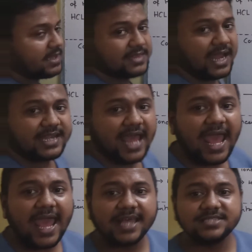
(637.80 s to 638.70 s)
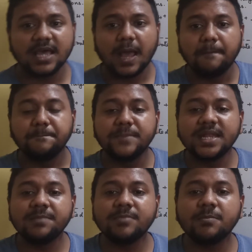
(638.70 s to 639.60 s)
that has
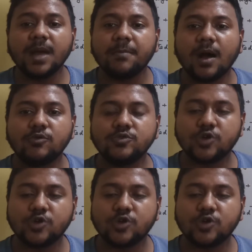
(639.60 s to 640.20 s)
minimum amount